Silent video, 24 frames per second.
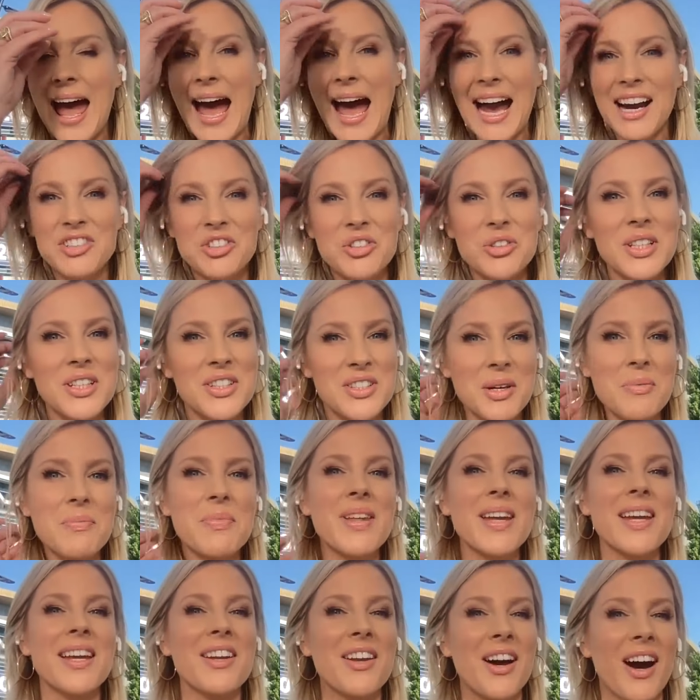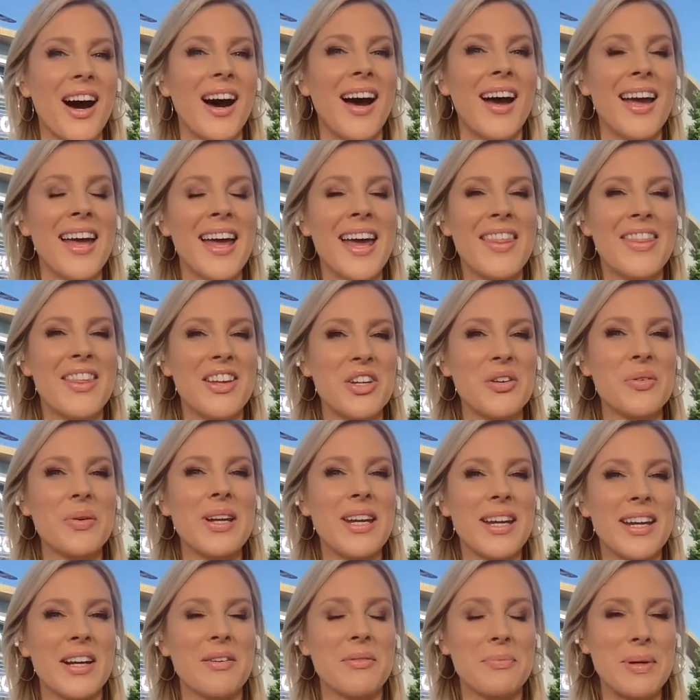Actually, something not that you've
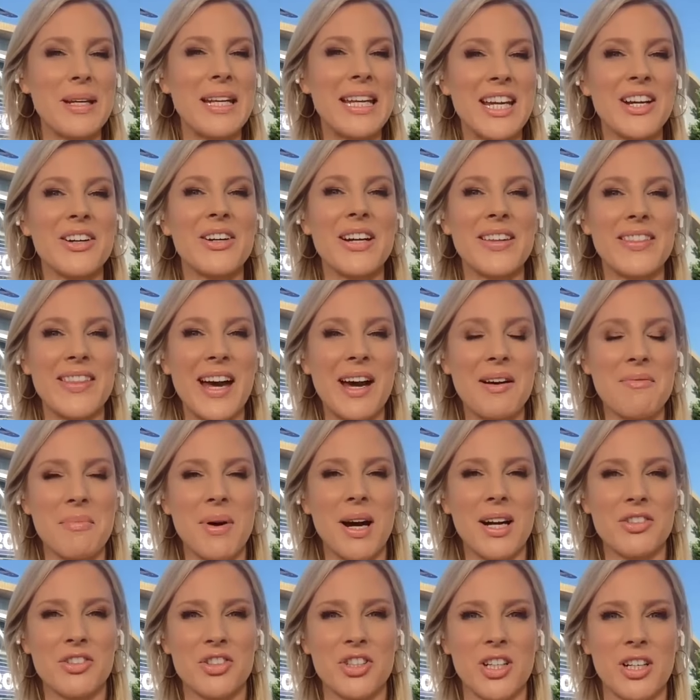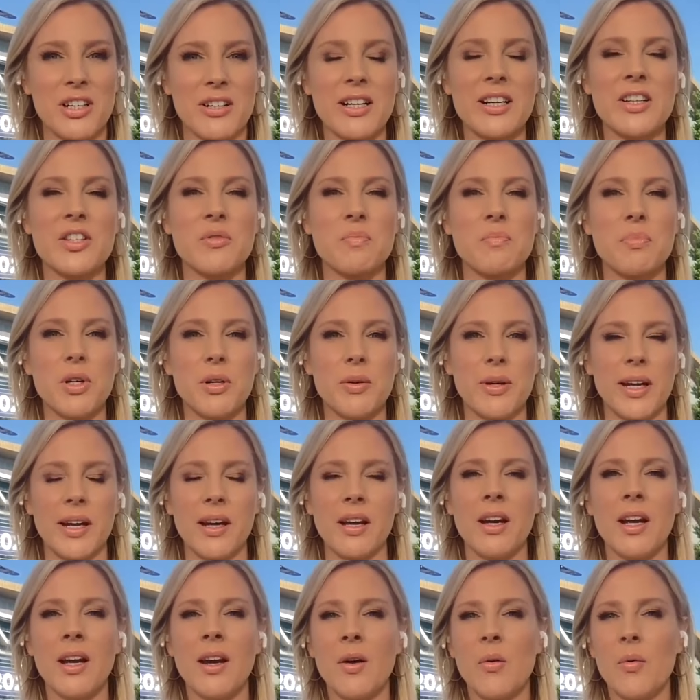been hearing that much here is
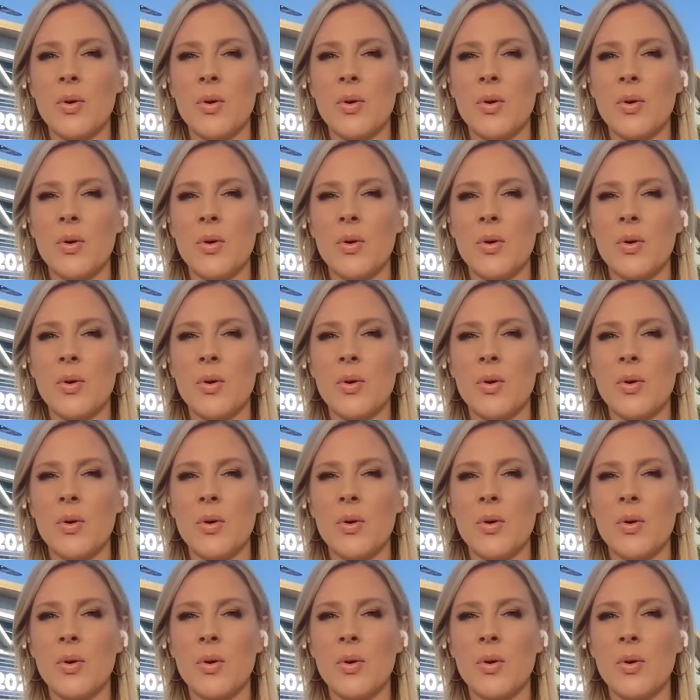booing.